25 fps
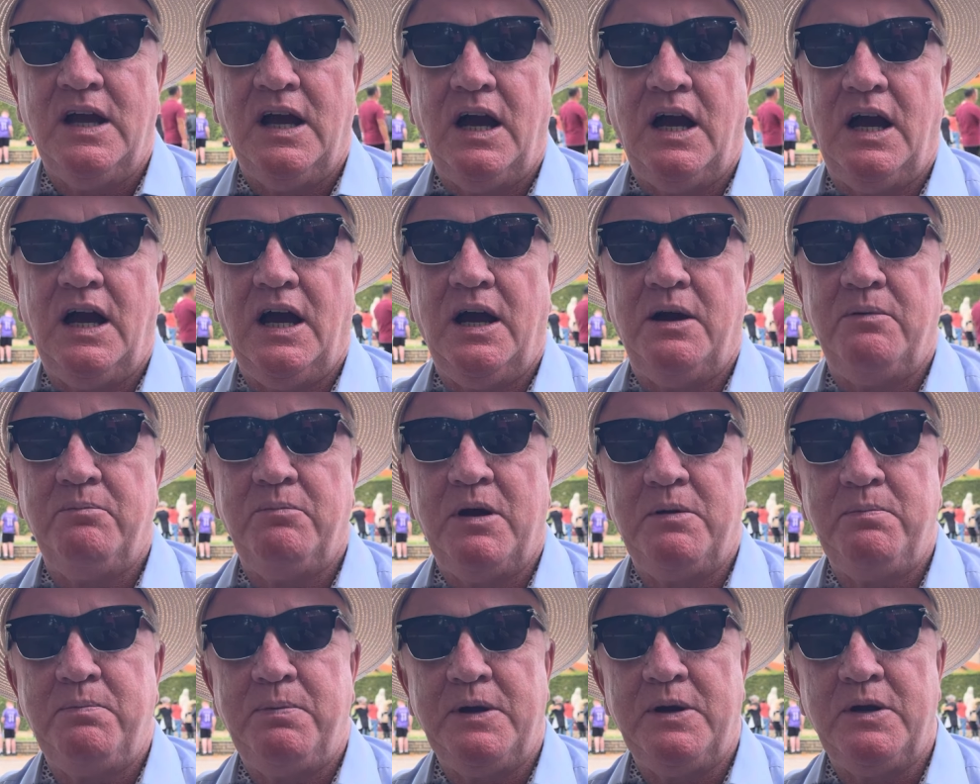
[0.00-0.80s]
Uh,
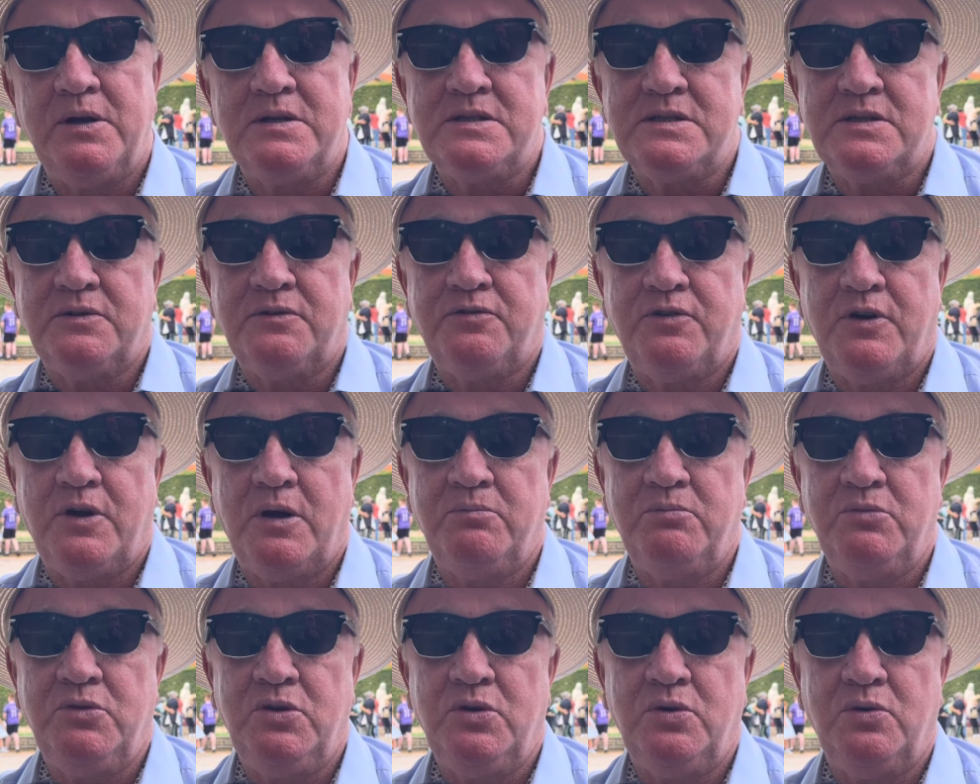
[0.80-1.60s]
my parents are
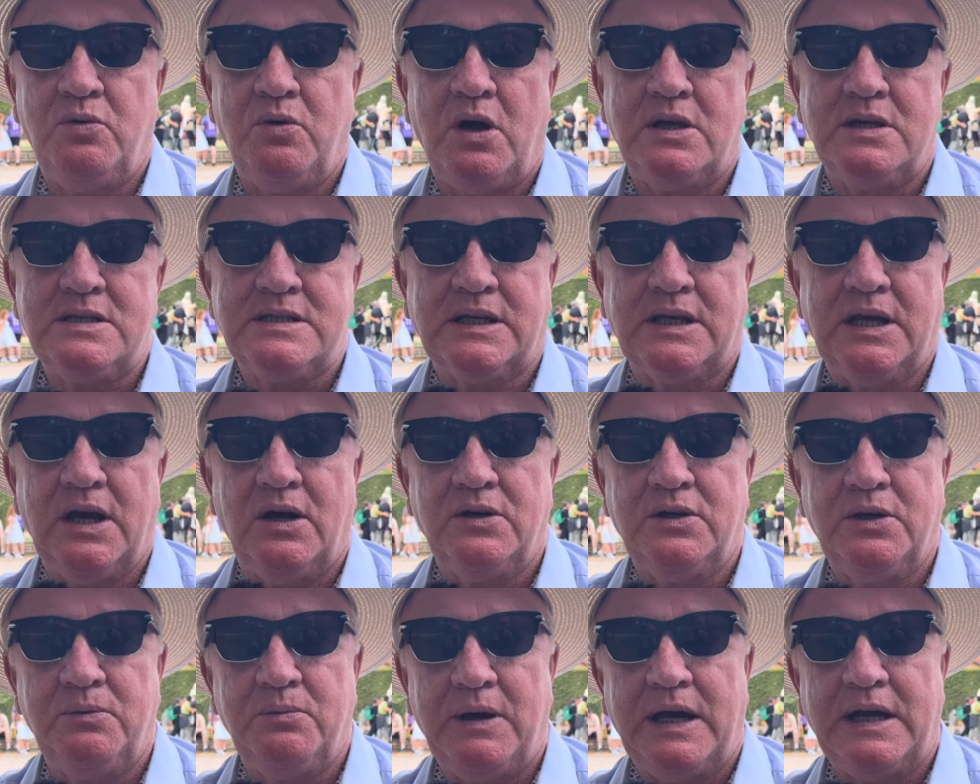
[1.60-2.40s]
from New Ross,
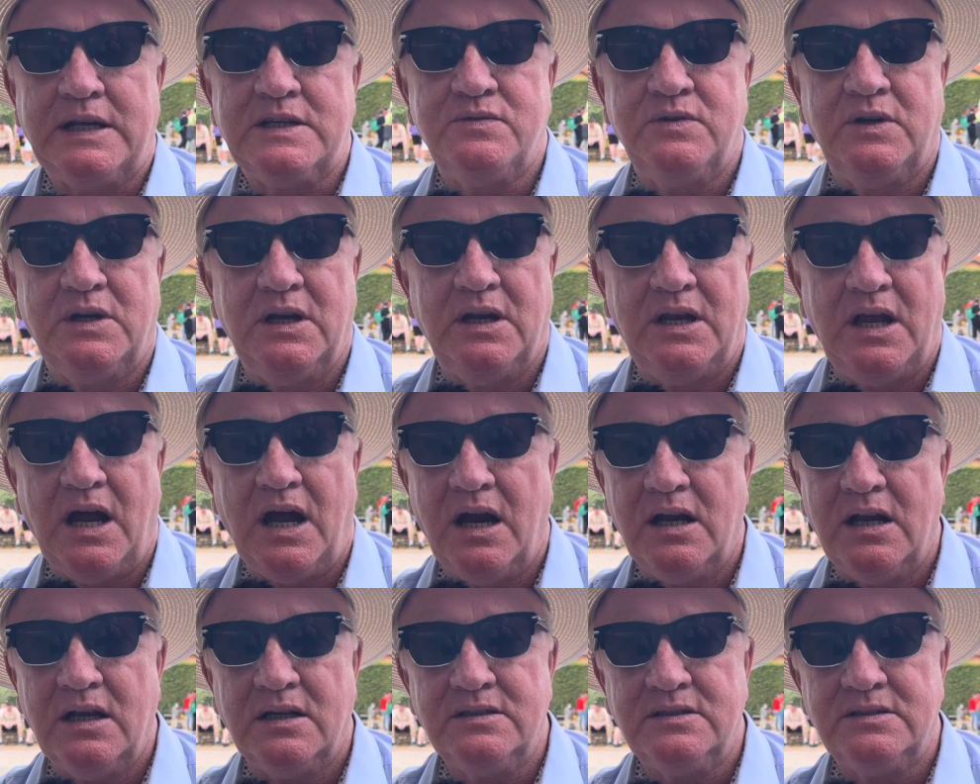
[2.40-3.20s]
County Wexford in
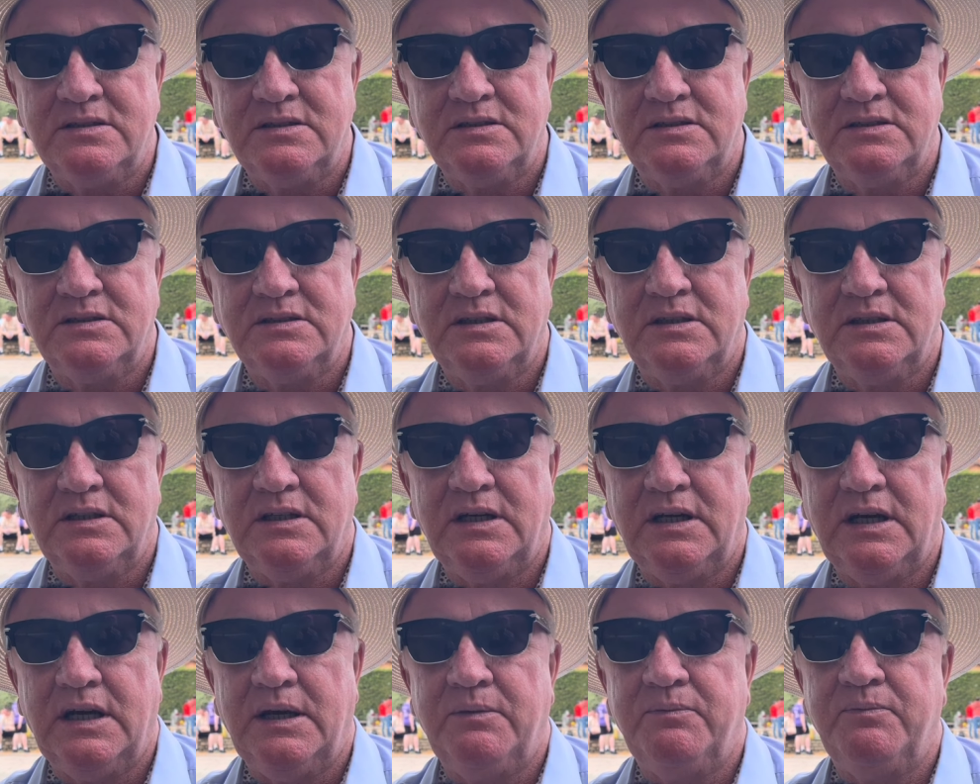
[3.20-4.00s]
Ireland,
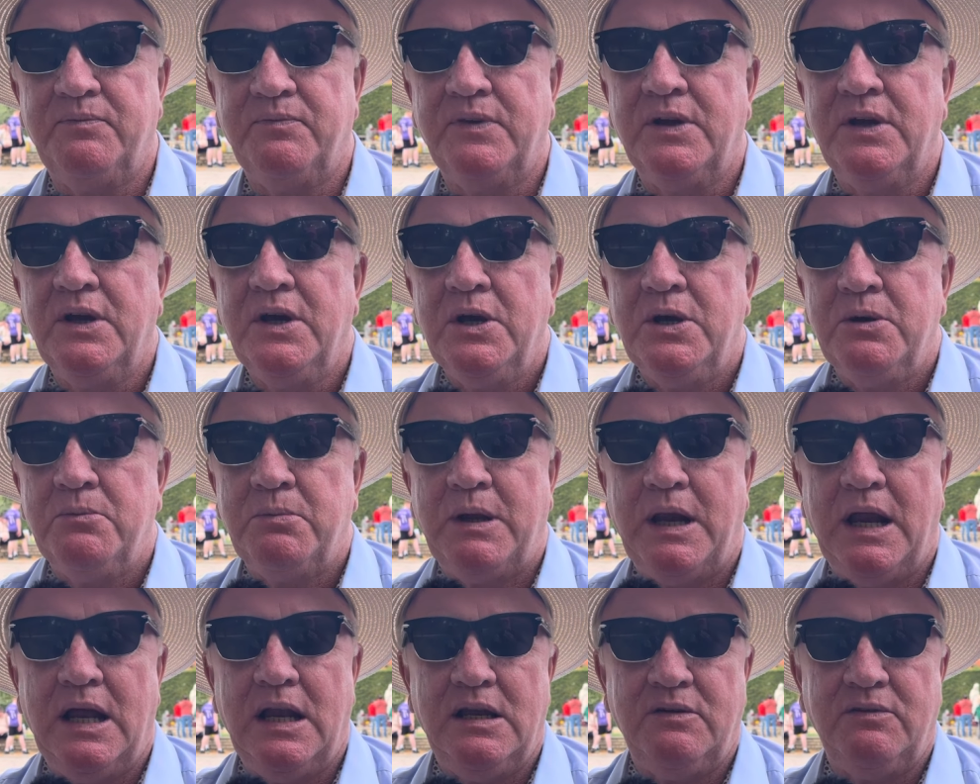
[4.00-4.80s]
um,
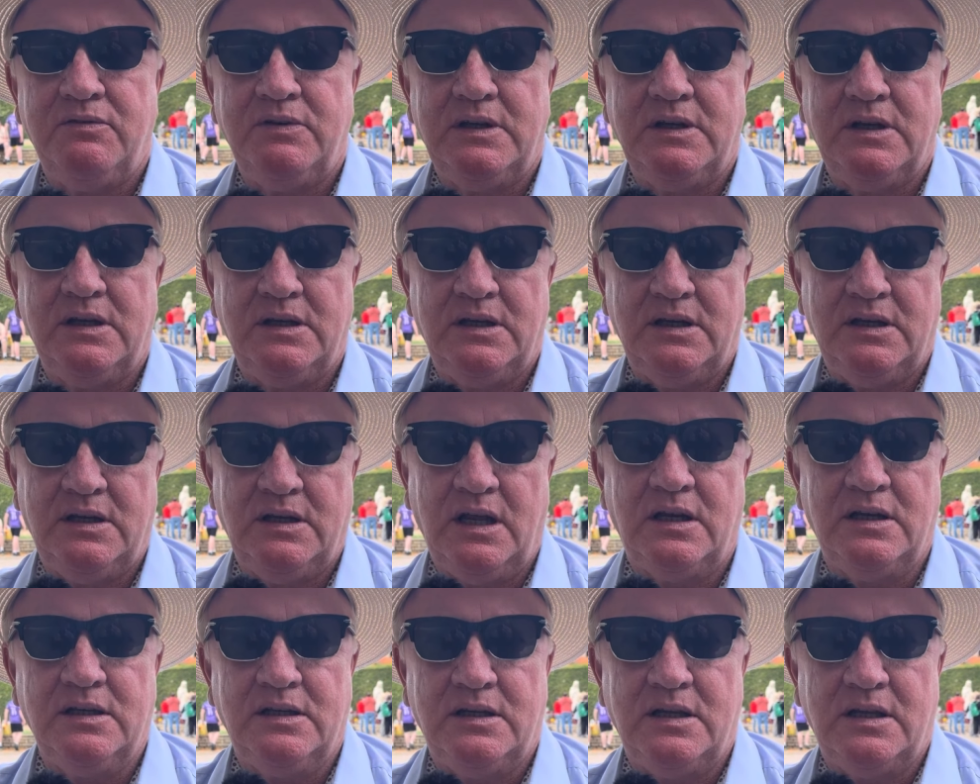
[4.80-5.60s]
but I live in
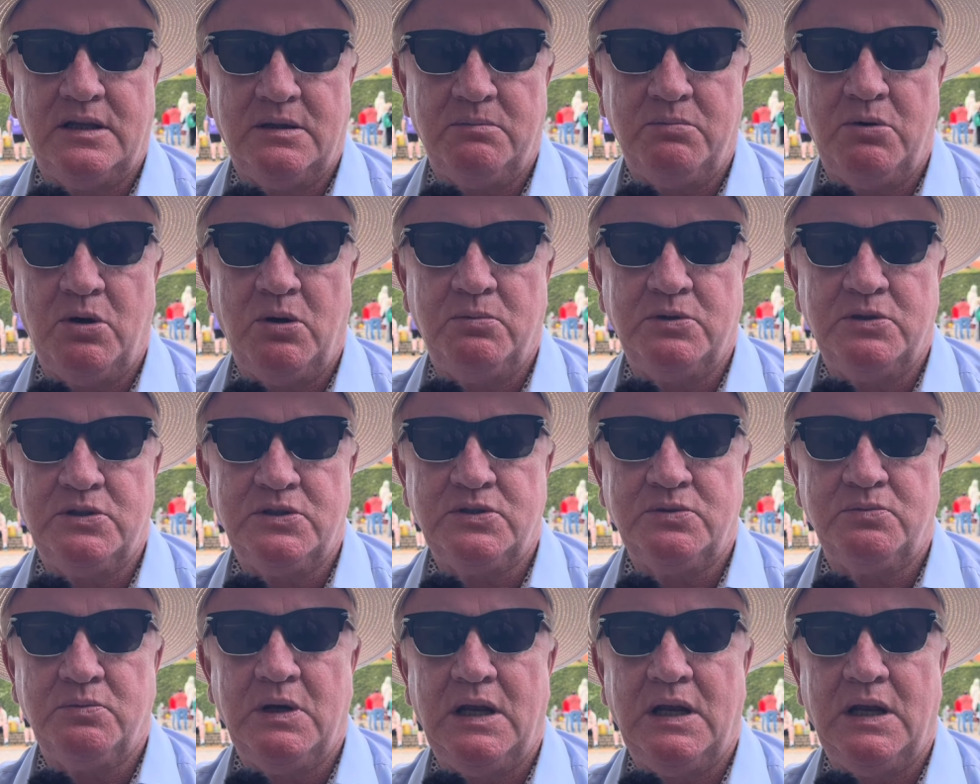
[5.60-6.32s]
London at the moment.